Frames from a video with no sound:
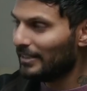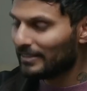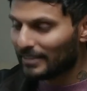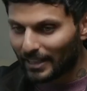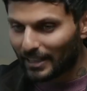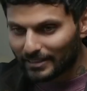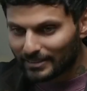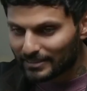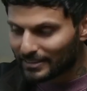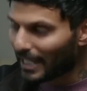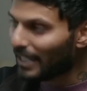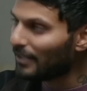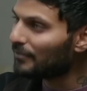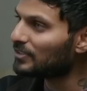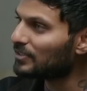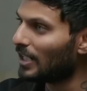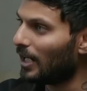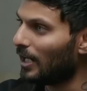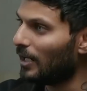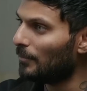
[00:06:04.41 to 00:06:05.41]
They
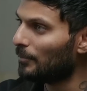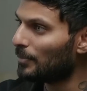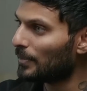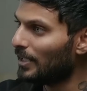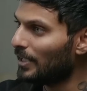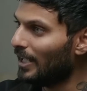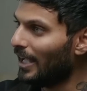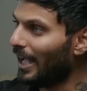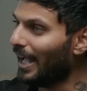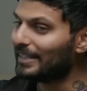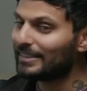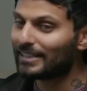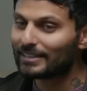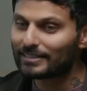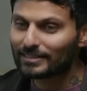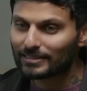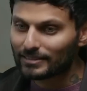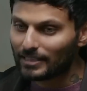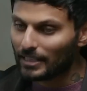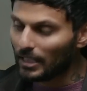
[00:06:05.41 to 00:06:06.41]
saved up. And
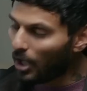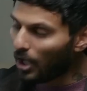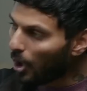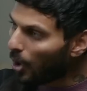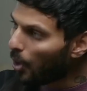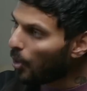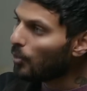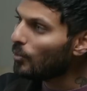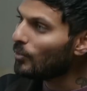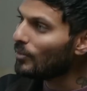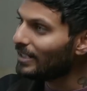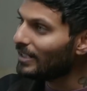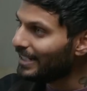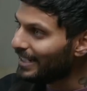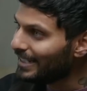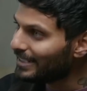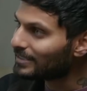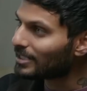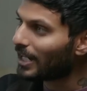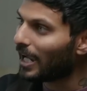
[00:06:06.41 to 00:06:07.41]
this is the
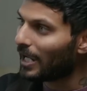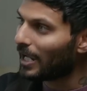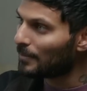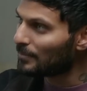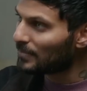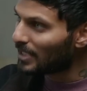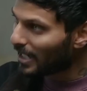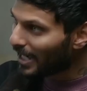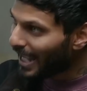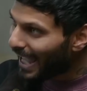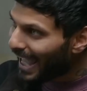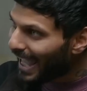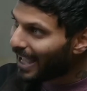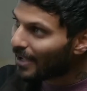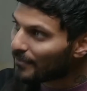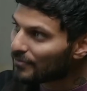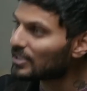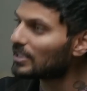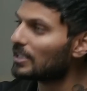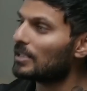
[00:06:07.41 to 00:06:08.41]
only time they're
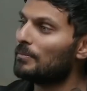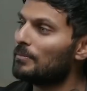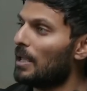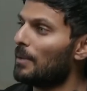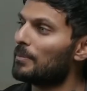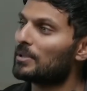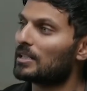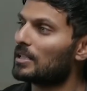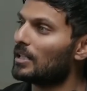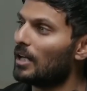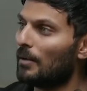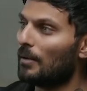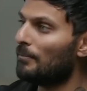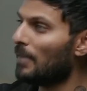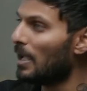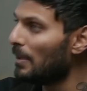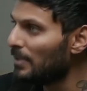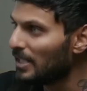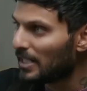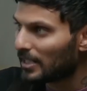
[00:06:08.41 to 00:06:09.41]
ever going to be able to come.
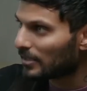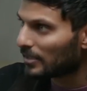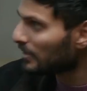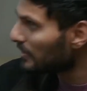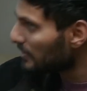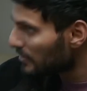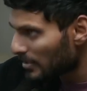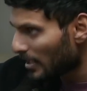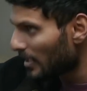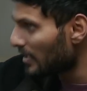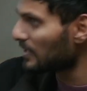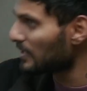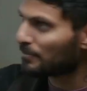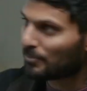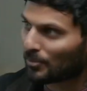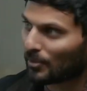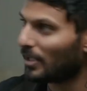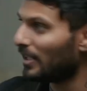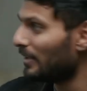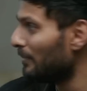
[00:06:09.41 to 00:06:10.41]
Maybe a son's,
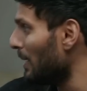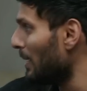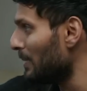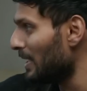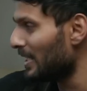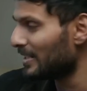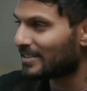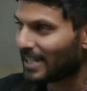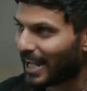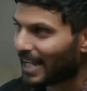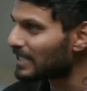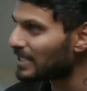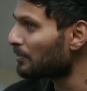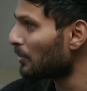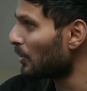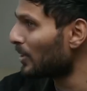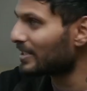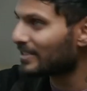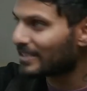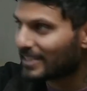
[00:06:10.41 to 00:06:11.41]
maybe a dad's
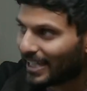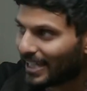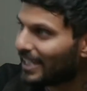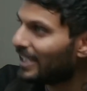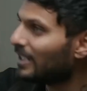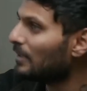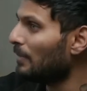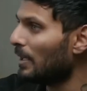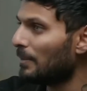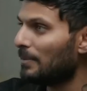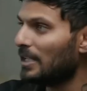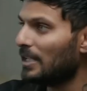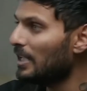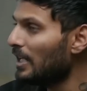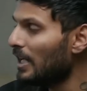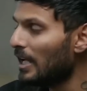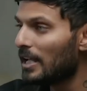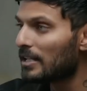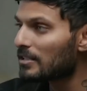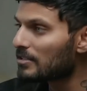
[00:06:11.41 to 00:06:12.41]
brought his kid. Maybe
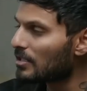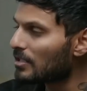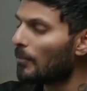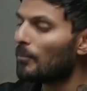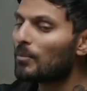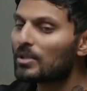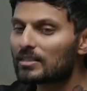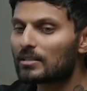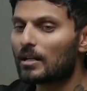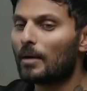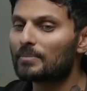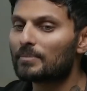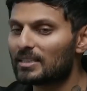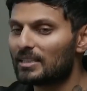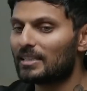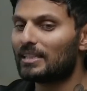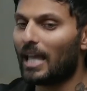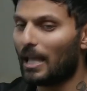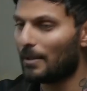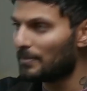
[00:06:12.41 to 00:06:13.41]
someone's come to
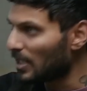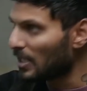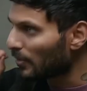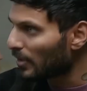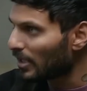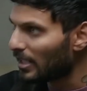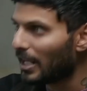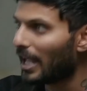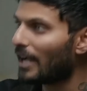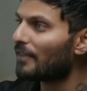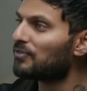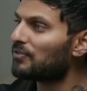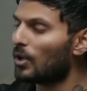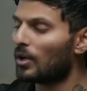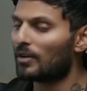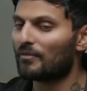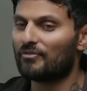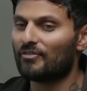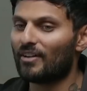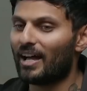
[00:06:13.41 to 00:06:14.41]
the game. They're a
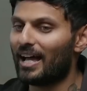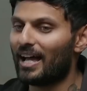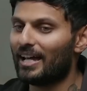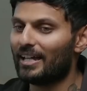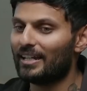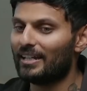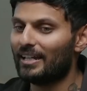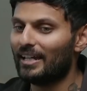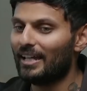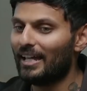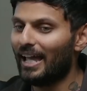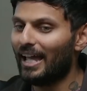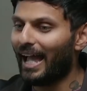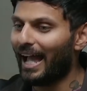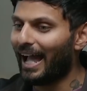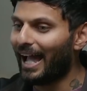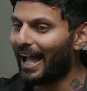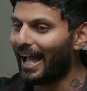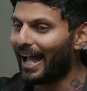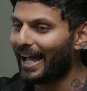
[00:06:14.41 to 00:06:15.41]
lifelong
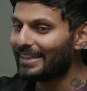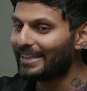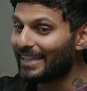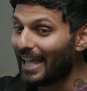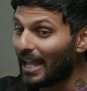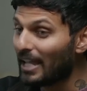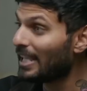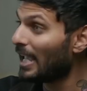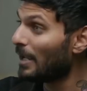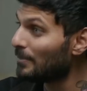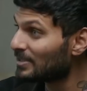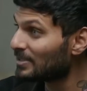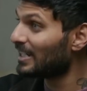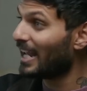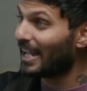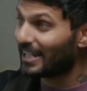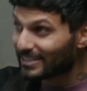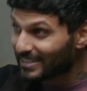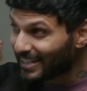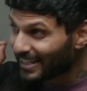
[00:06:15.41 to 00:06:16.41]
fan and they came
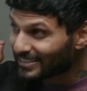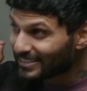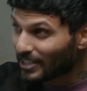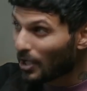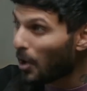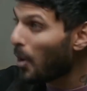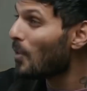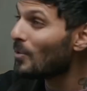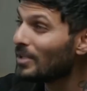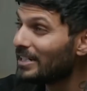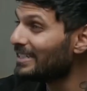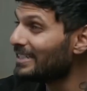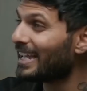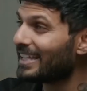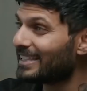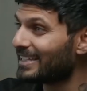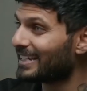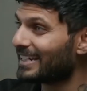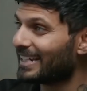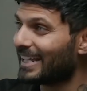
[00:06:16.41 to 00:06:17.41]
today, and today's the only
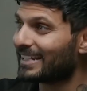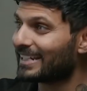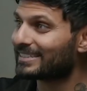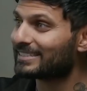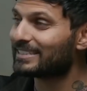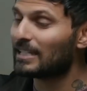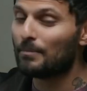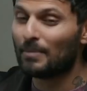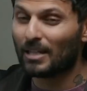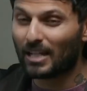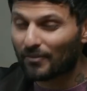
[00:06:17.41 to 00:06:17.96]
day they're going to get to see me.